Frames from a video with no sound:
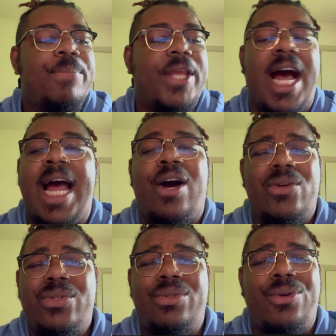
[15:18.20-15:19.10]
I
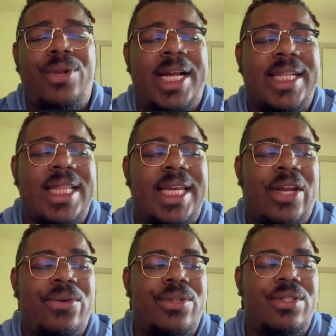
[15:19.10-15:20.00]
also don't like that the
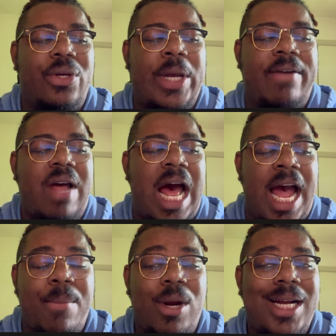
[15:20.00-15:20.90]
characters don't have
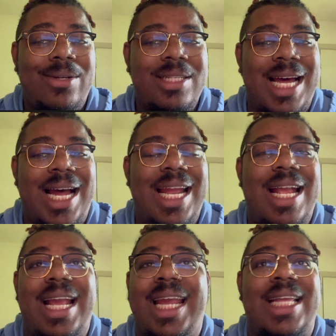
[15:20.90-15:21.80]
eyebrows. I
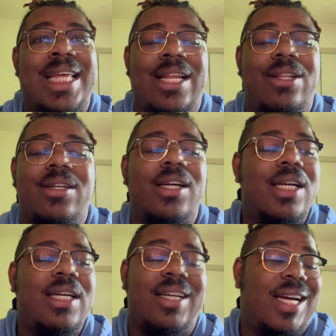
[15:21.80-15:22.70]
hate that look.
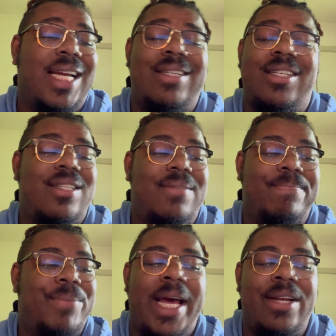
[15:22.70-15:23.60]

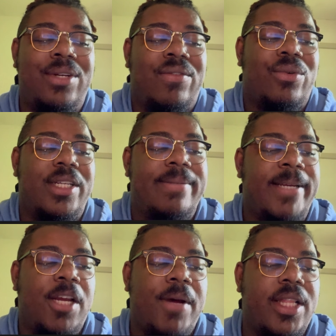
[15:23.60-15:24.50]
I don't even want to
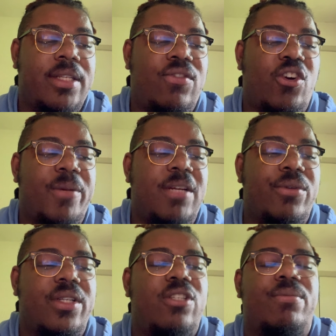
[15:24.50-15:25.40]
speak about this form
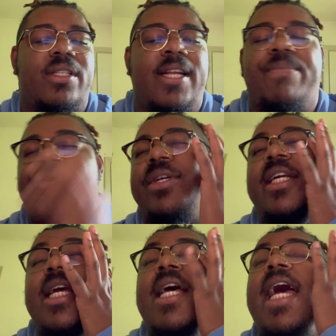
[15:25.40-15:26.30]
anymore. Super Saiyan
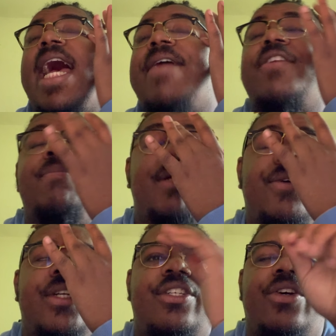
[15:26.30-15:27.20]
3, after
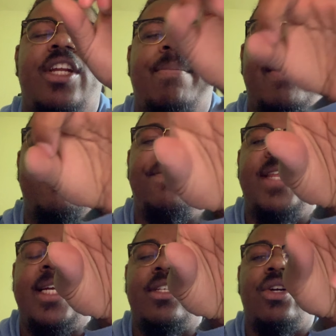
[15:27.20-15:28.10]
Beerus showed up and
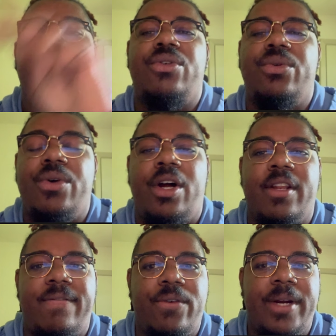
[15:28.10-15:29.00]
flicked Goku
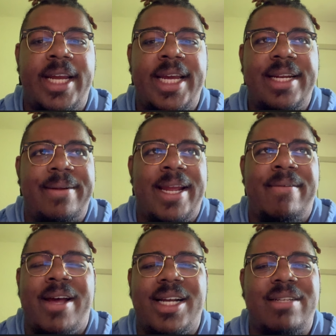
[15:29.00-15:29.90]
on the forehead
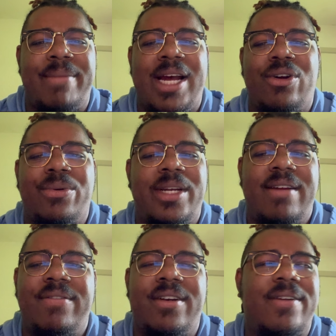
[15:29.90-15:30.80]
and knocked him out or
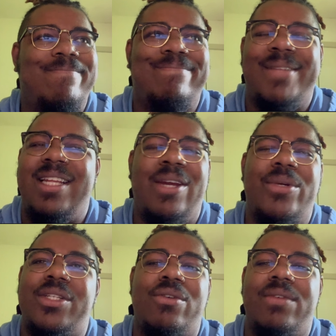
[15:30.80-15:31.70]
whatever, it
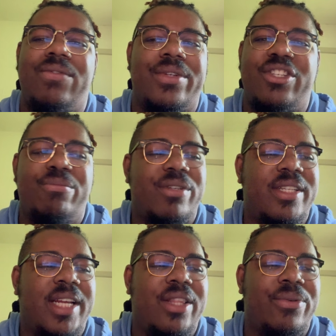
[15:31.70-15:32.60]
was over for Super
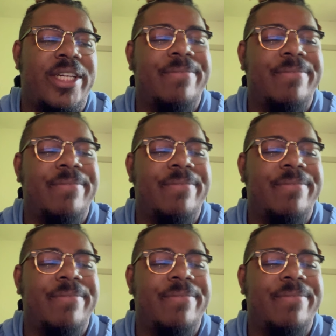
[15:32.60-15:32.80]
Saiyan 3.